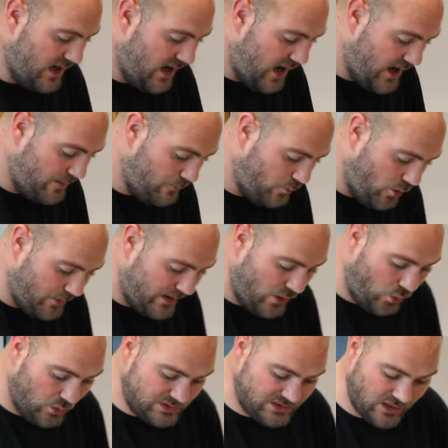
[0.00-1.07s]
What we
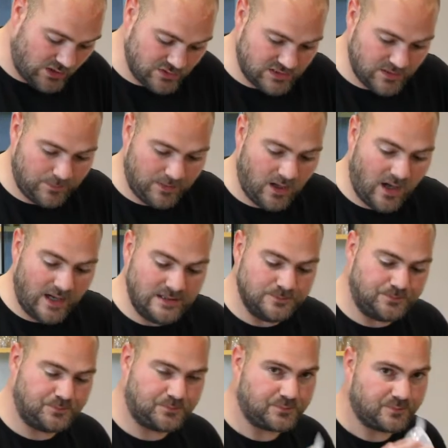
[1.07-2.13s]
also supply
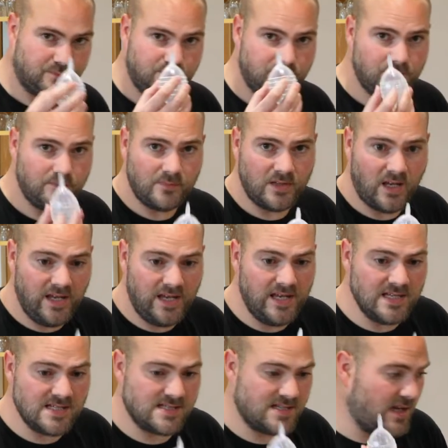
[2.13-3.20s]

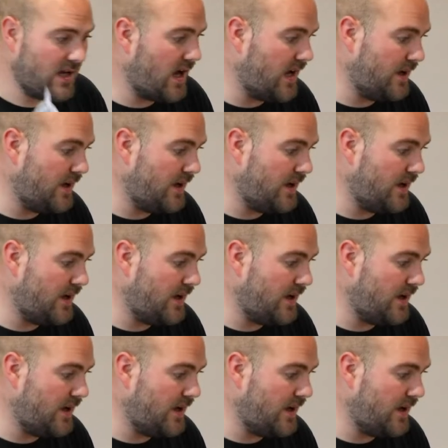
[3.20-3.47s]
is